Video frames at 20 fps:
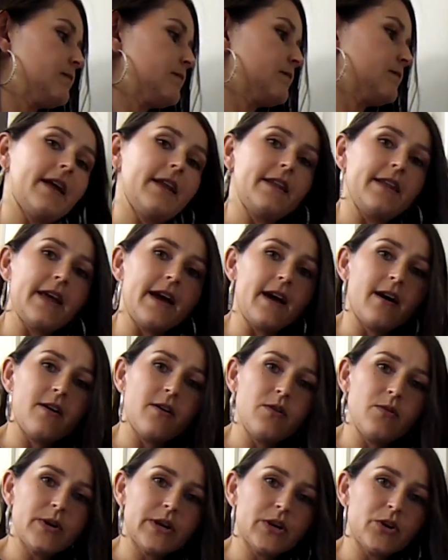And
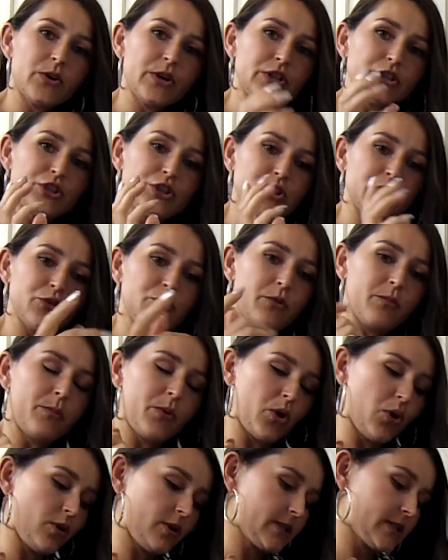now we're going to
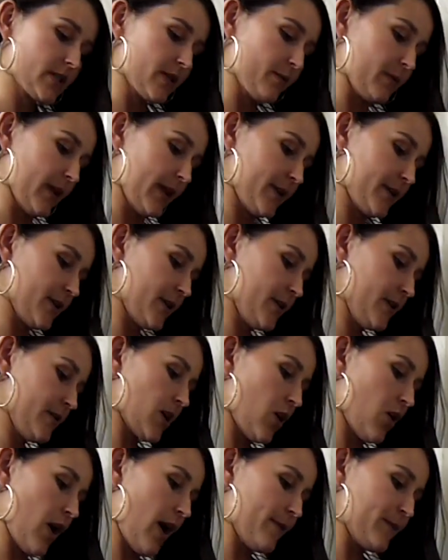pulse the blender.
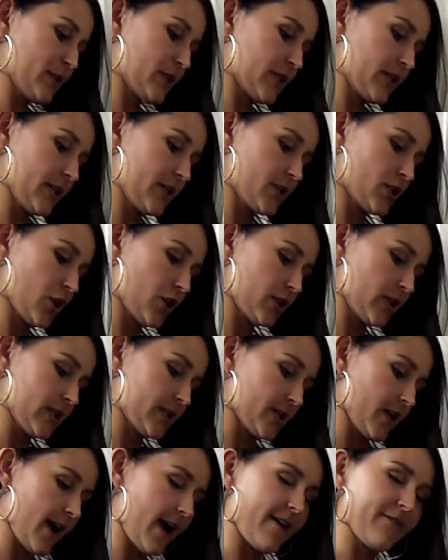So I'm just going to start
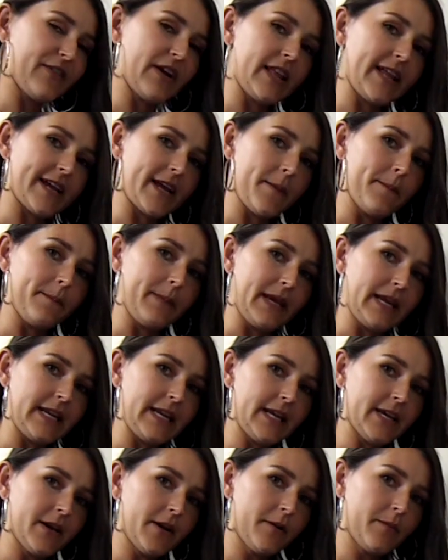this off at like a
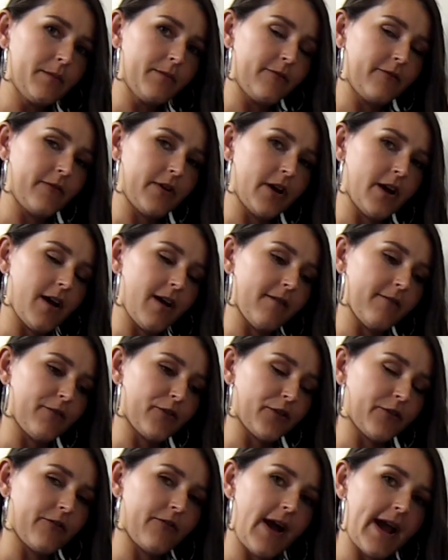medium
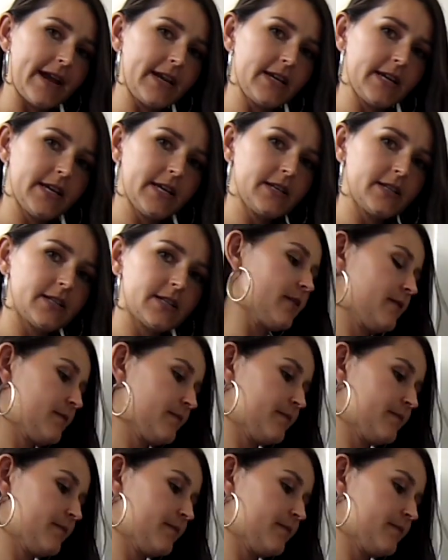for fineness.